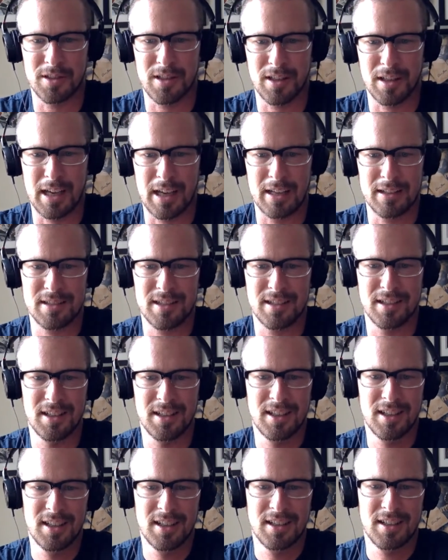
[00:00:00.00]
to that
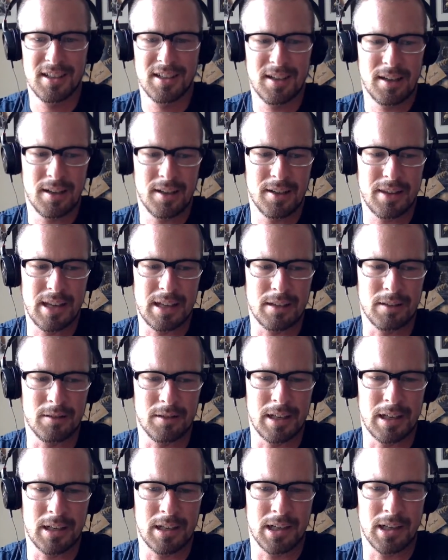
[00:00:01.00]
little
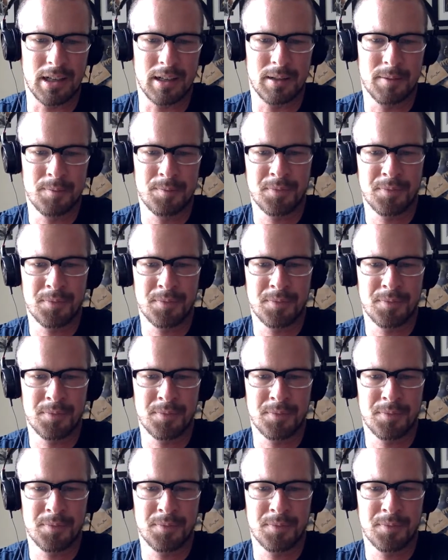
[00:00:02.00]
area.